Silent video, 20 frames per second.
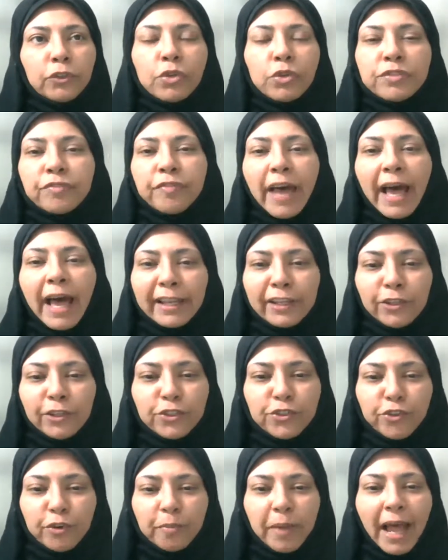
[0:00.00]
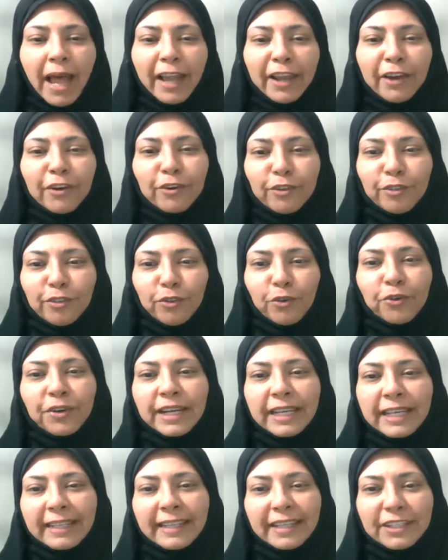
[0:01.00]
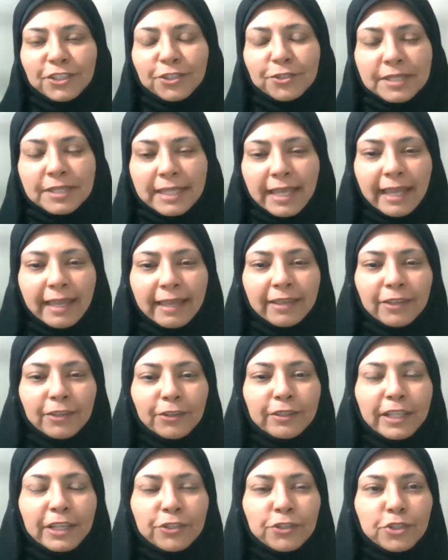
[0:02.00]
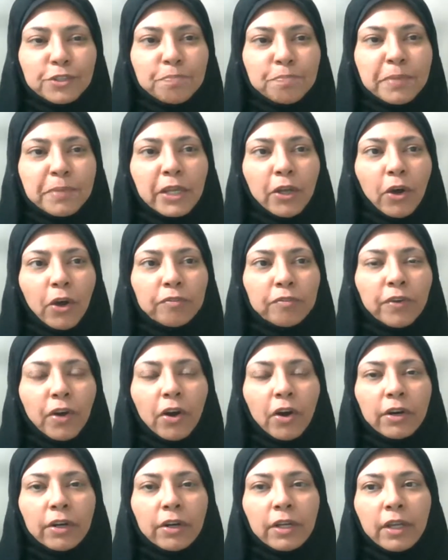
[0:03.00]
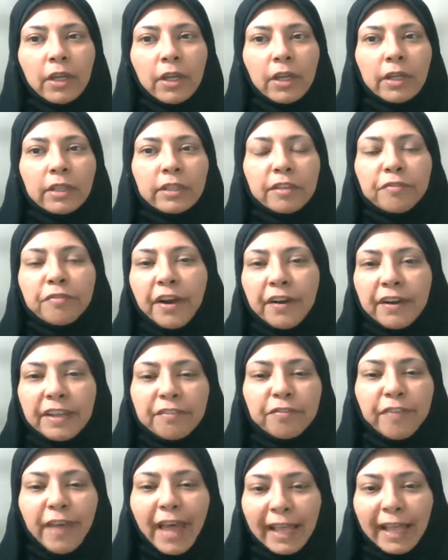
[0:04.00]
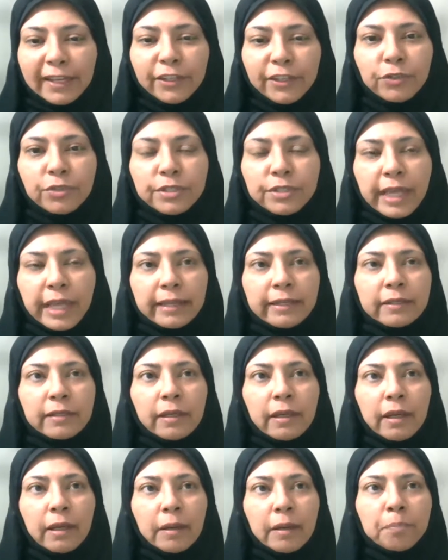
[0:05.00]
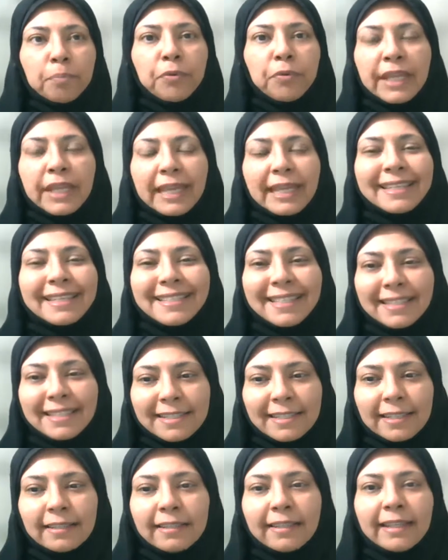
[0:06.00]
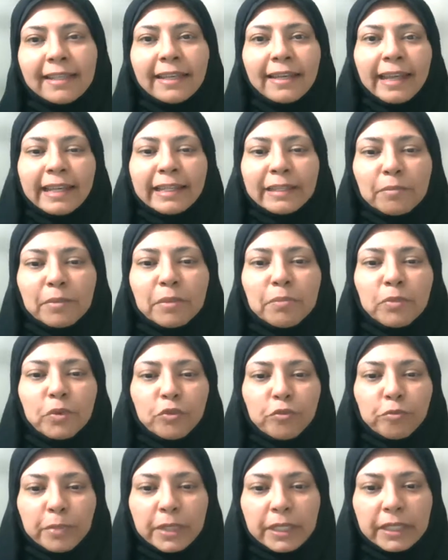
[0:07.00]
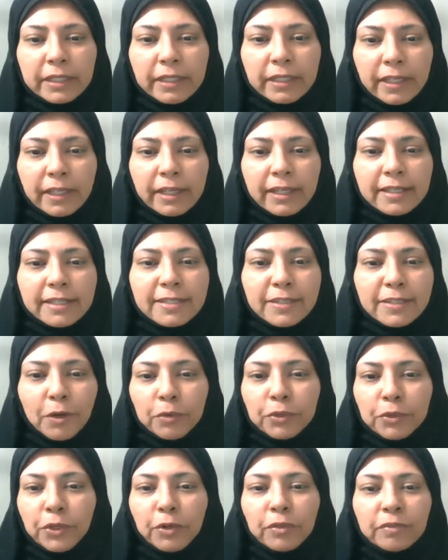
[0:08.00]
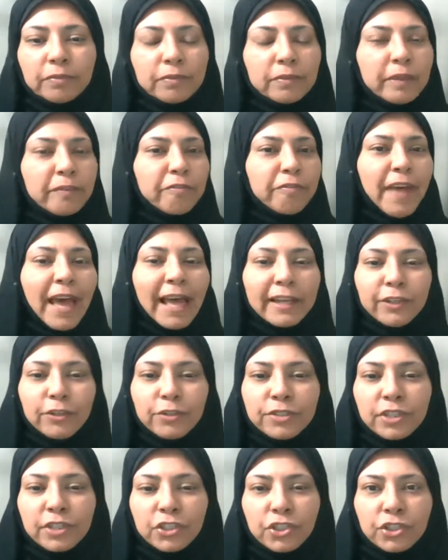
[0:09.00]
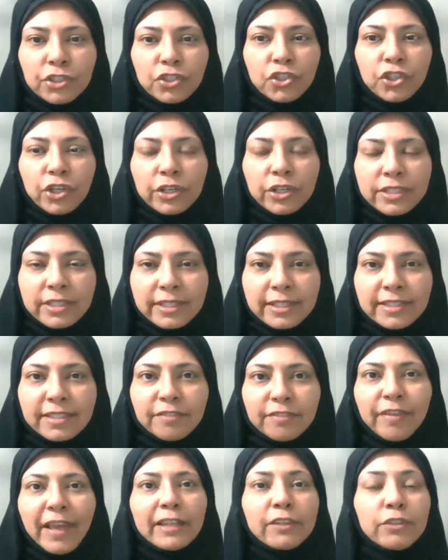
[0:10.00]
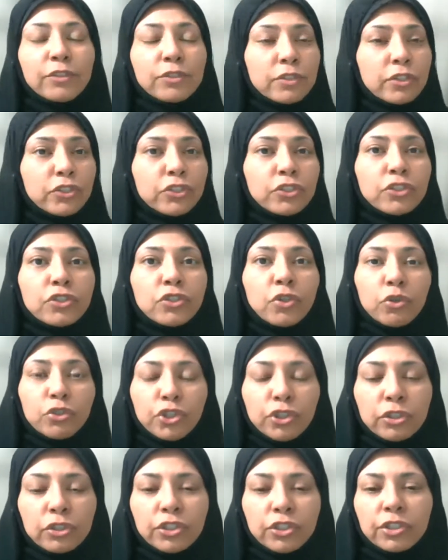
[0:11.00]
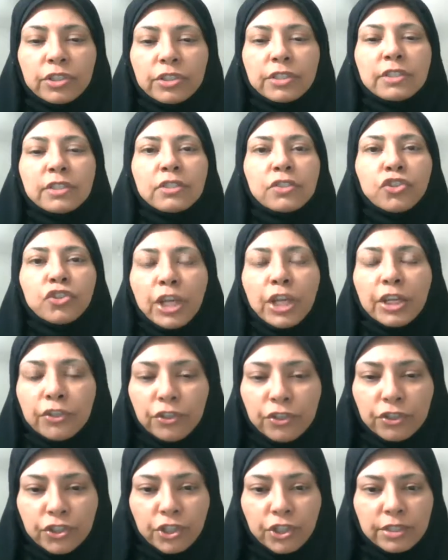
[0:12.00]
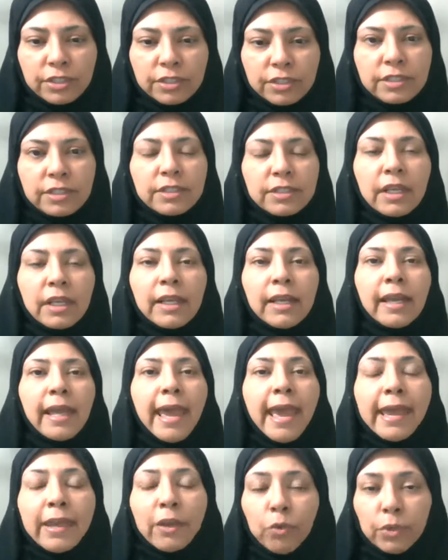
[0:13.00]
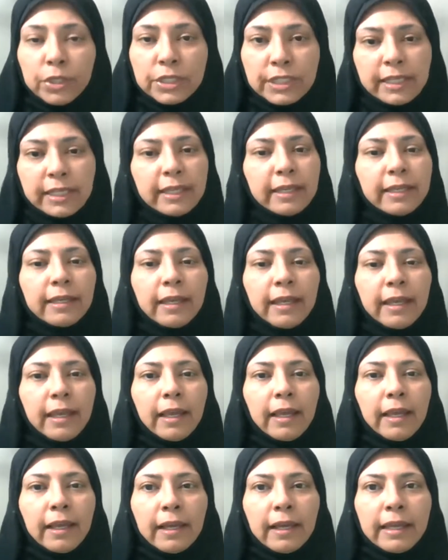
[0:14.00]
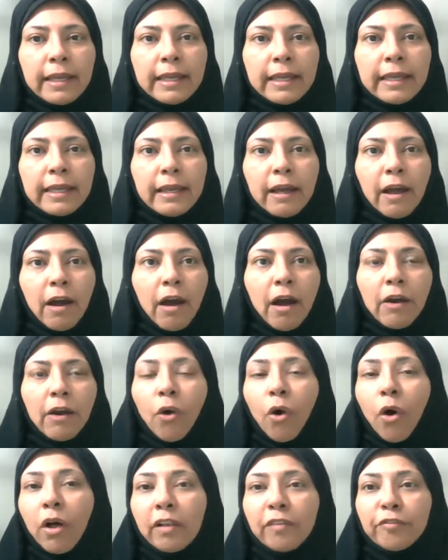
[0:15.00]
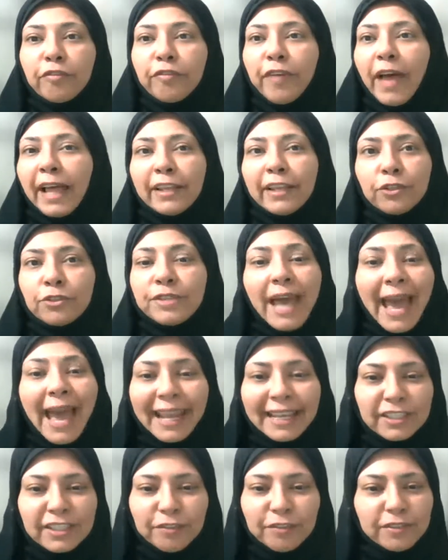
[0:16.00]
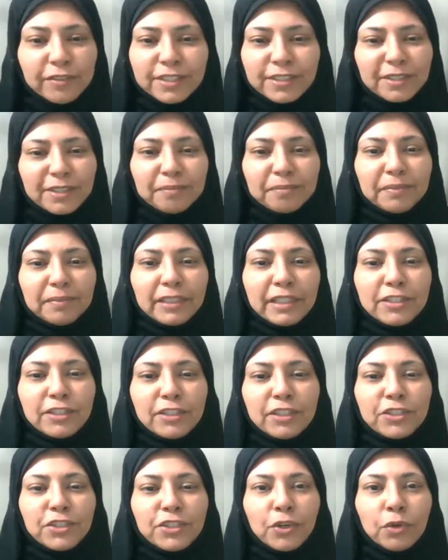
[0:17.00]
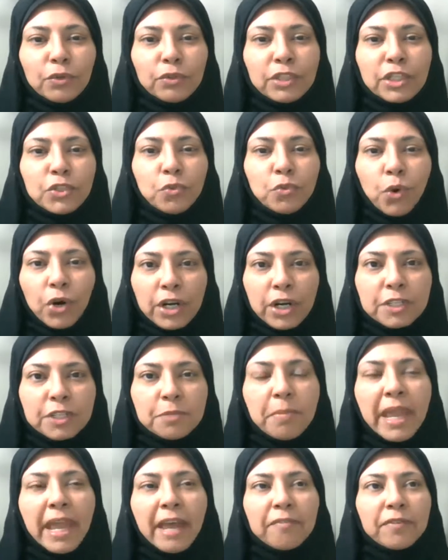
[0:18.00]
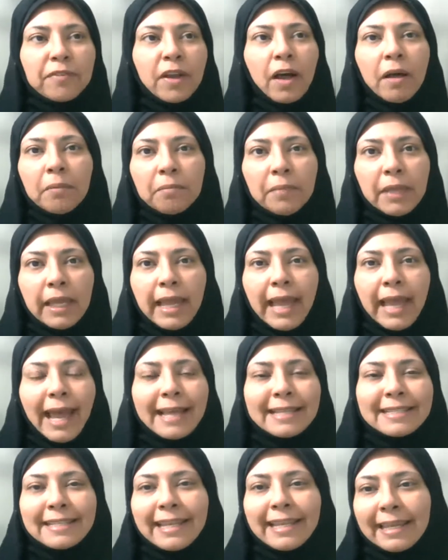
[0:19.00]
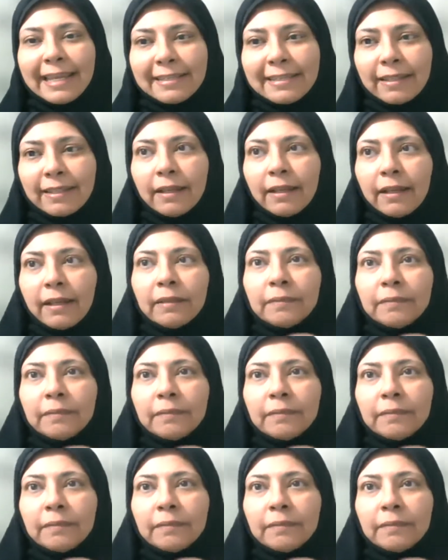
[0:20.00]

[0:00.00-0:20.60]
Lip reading: those values from a higher authority that you say, that you speak of, are the very values that pre-existed the Enlightenment movement. So, values such as justice, values such as social justice, gender justice, equity, are all values. Activism. These words may have come as late